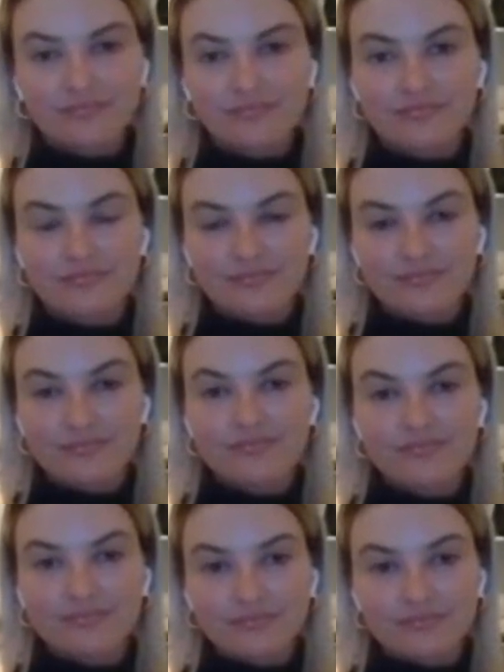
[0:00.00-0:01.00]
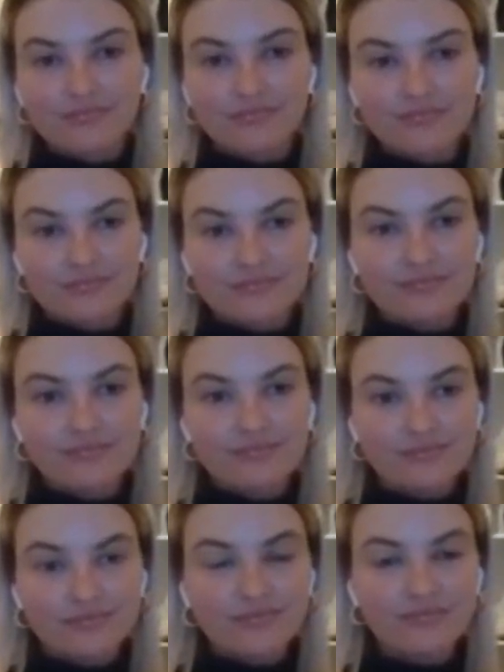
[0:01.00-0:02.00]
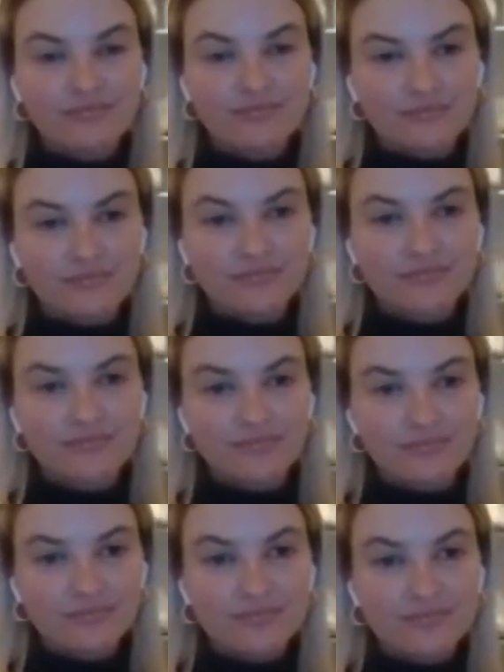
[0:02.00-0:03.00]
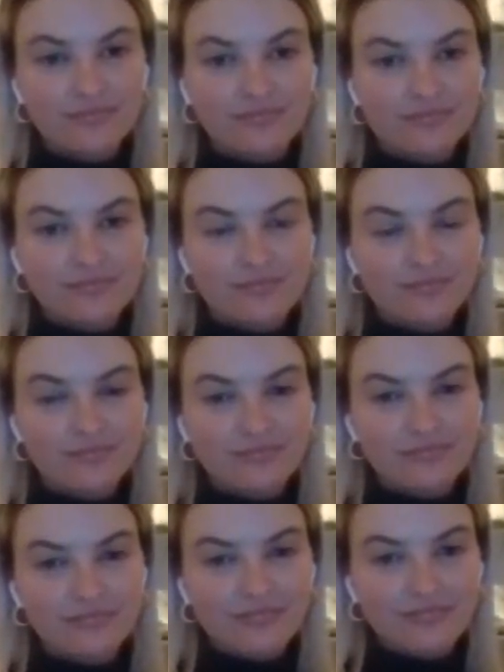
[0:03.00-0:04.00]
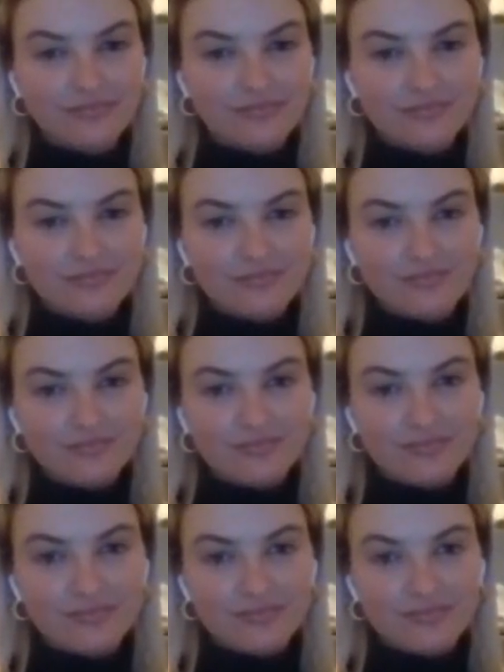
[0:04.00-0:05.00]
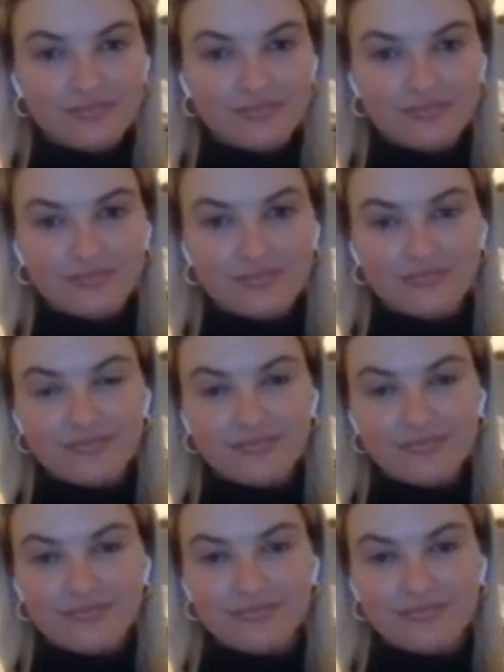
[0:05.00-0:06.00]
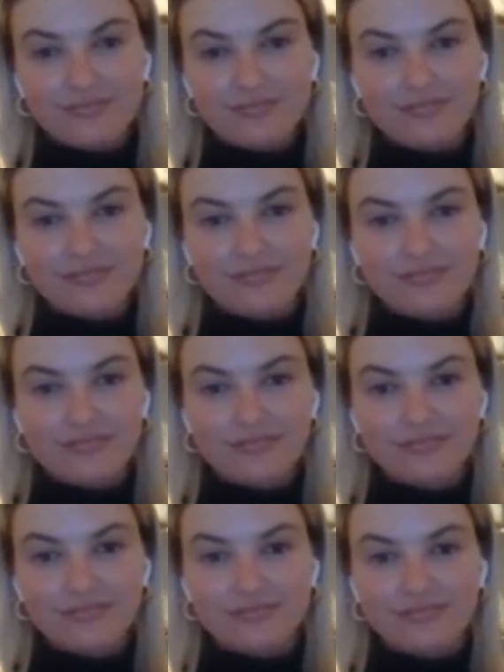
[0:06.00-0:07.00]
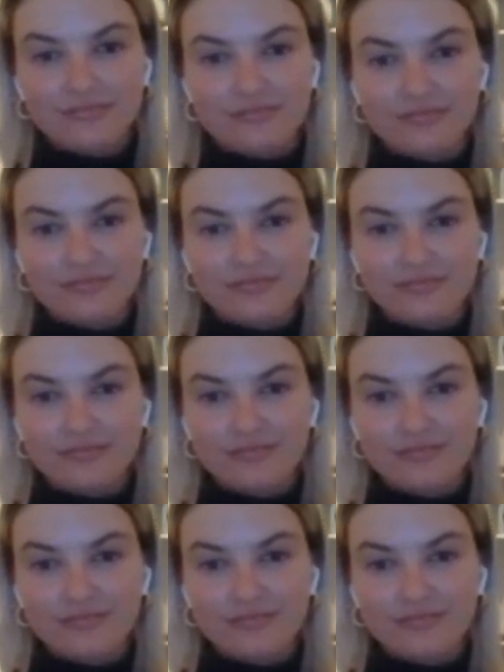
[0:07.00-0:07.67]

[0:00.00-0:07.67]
[no speech]